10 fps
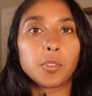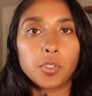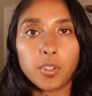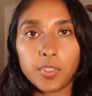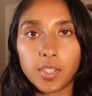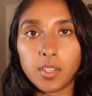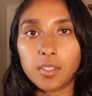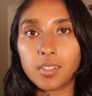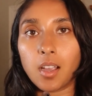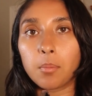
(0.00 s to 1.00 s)

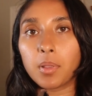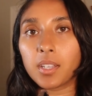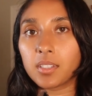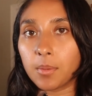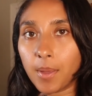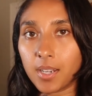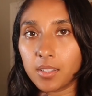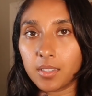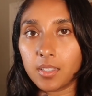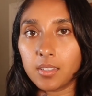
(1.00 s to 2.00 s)
services, complex
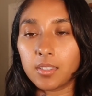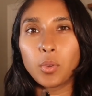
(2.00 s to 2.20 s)
dependencies,